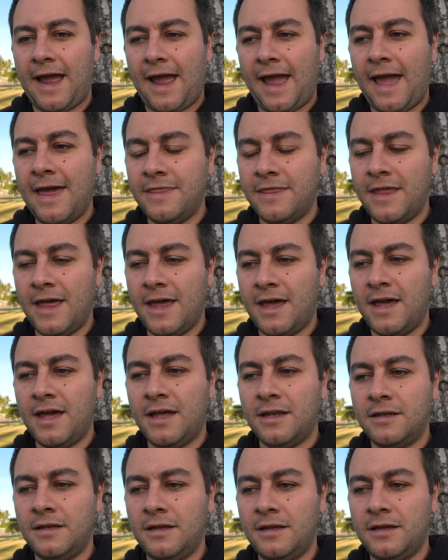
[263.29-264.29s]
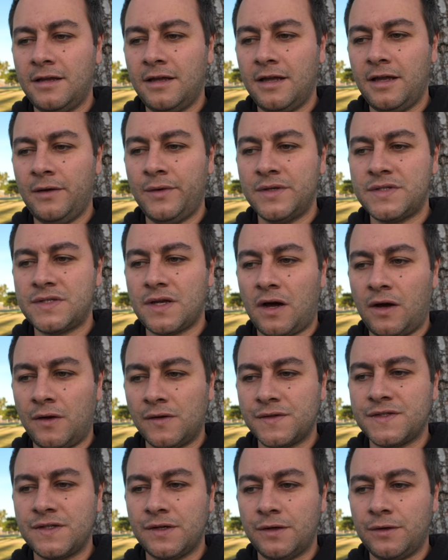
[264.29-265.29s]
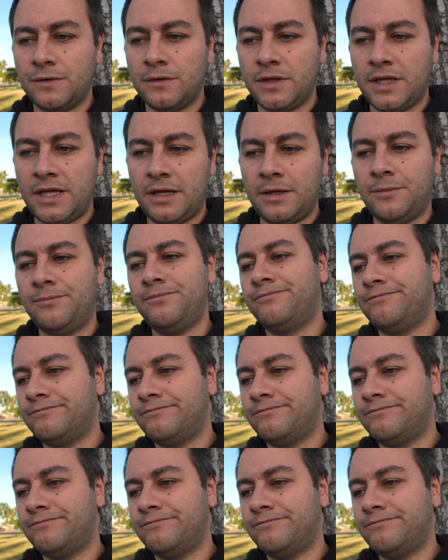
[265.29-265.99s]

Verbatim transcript: And then it was also the